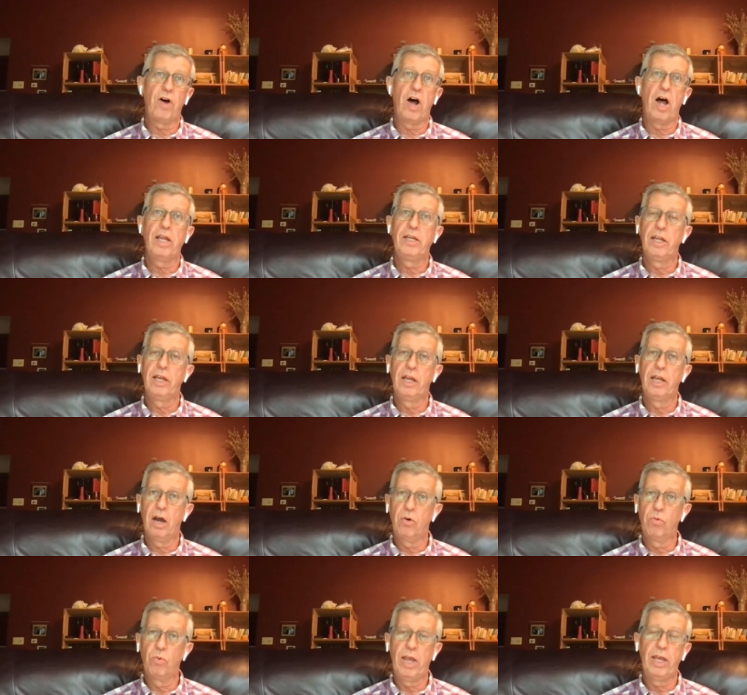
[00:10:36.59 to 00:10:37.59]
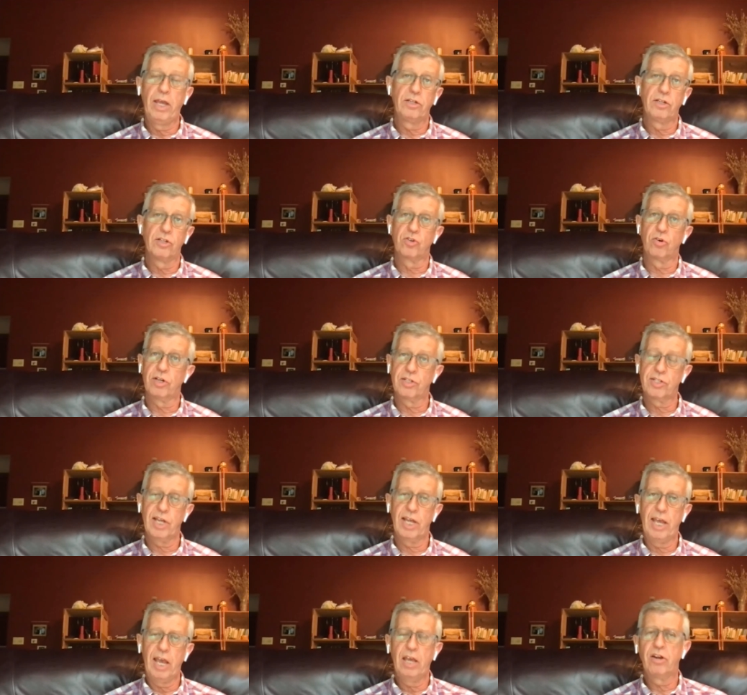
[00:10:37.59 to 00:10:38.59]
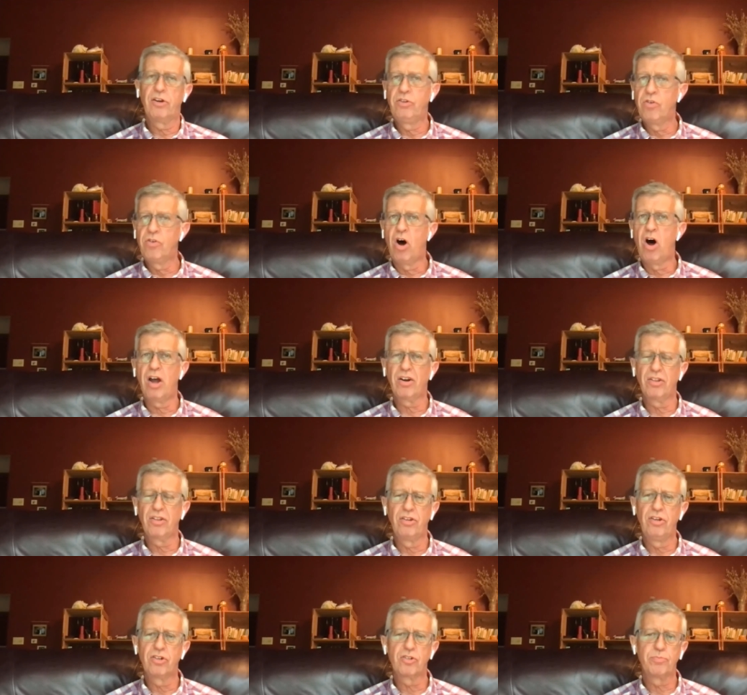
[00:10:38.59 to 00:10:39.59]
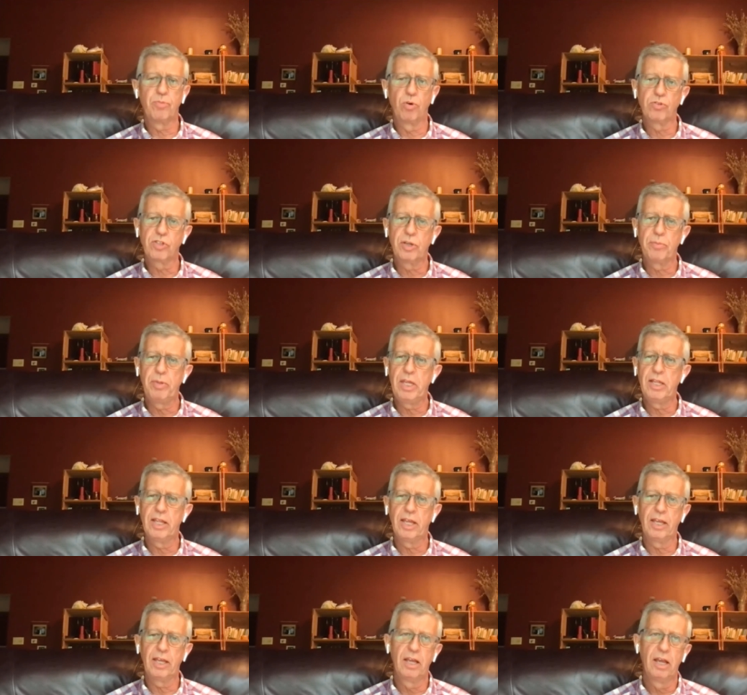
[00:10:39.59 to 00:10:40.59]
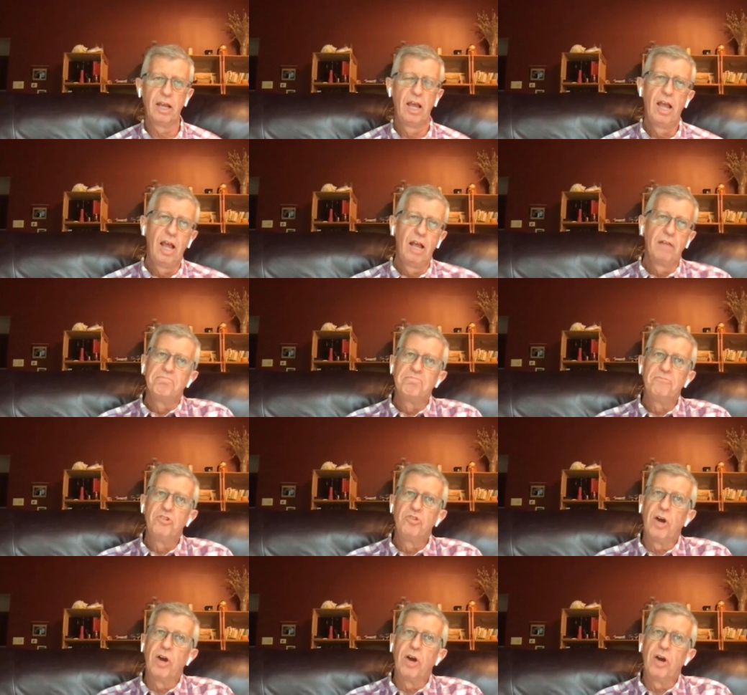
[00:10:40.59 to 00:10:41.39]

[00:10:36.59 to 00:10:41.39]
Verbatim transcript: finding a way to sort of say, hey, are you hotter than you're supposed to be? Like, mm.